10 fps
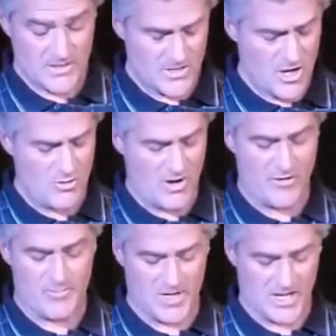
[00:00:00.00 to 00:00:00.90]
No, I
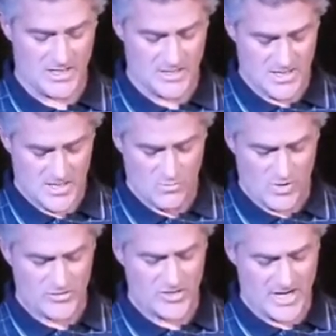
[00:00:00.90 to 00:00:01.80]
replied,
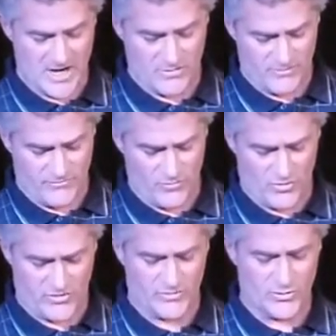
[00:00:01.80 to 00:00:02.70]
wondering how the fourth